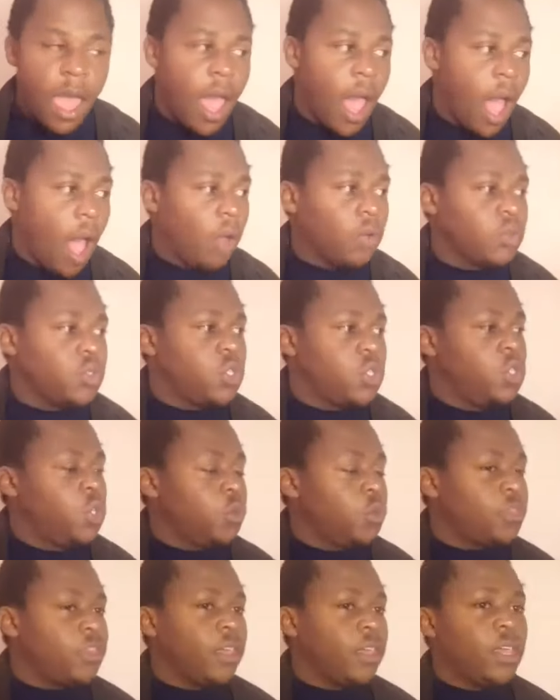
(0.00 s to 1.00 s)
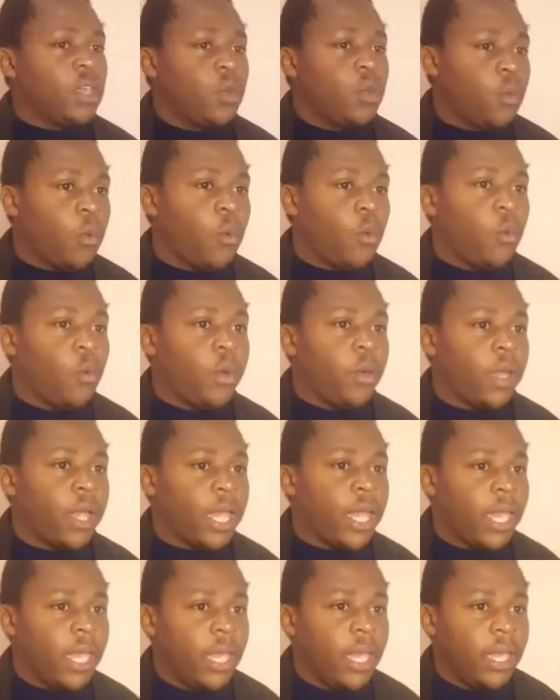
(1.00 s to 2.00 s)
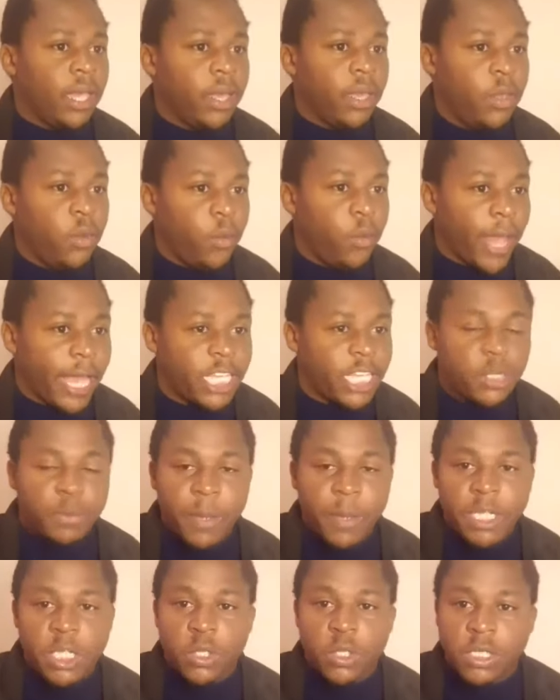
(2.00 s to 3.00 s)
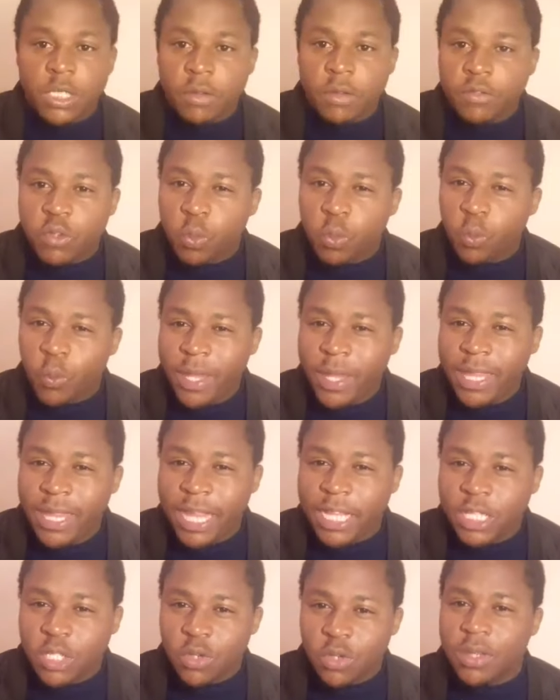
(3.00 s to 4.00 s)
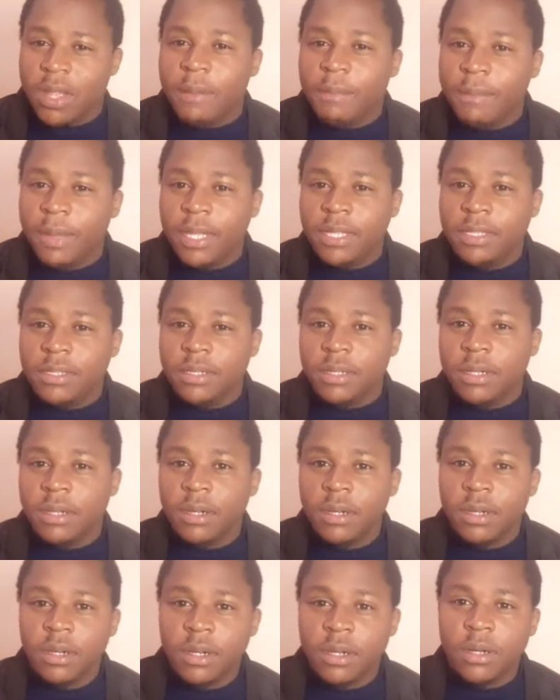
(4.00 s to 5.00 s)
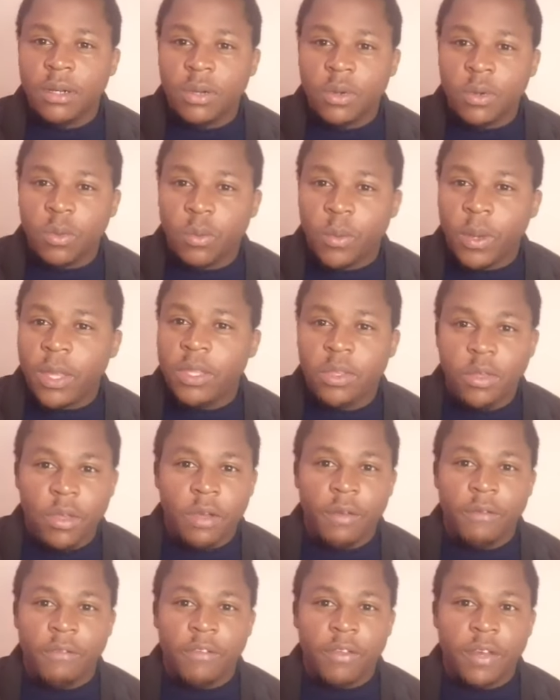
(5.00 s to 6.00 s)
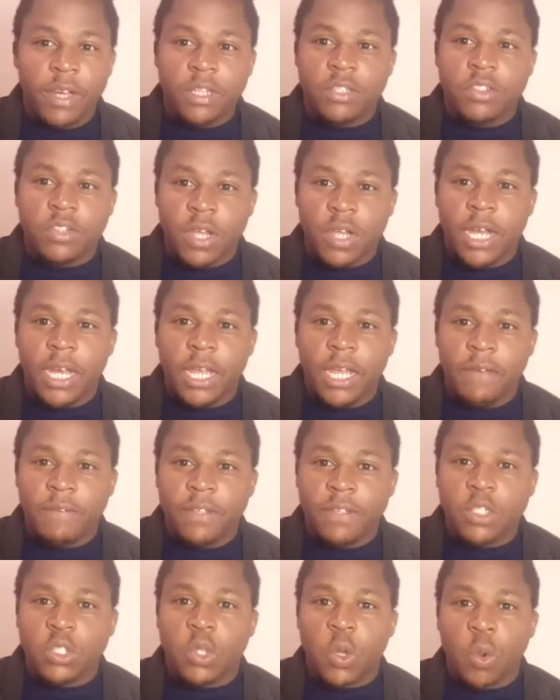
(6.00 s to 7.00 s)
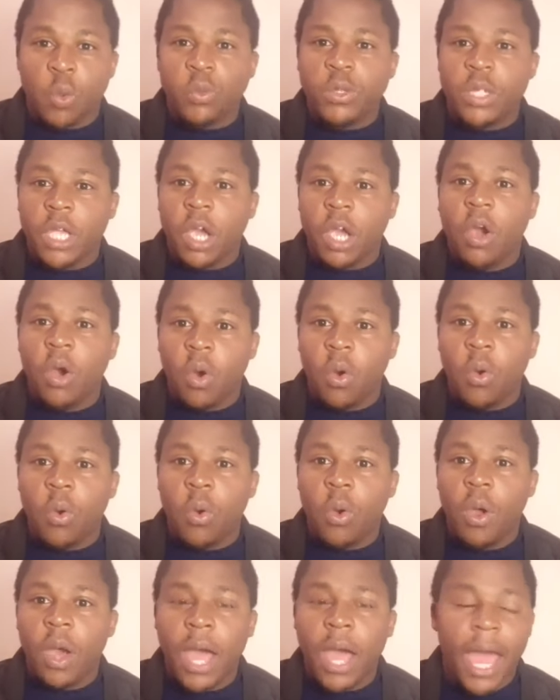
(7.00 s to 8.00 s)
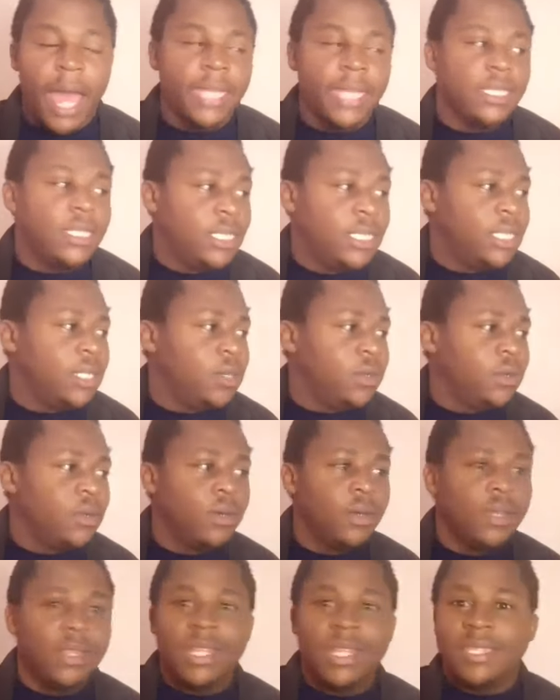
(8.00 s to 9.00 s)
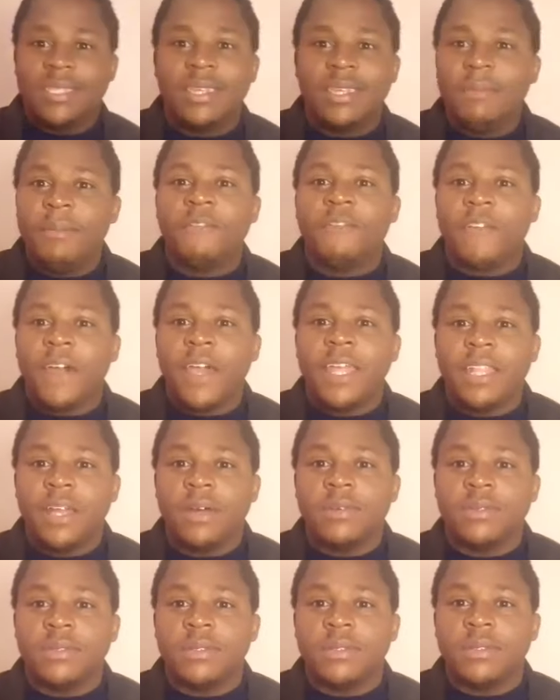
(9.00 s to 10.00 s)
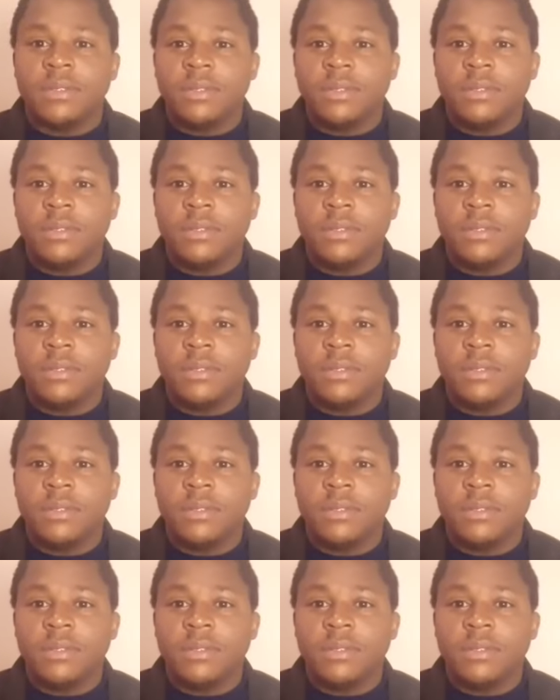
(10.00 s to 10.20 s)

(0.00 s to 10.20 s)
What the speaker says: How do you think you expect yourself to win a tournament when you have literally haven't scored a goal until the semifinals?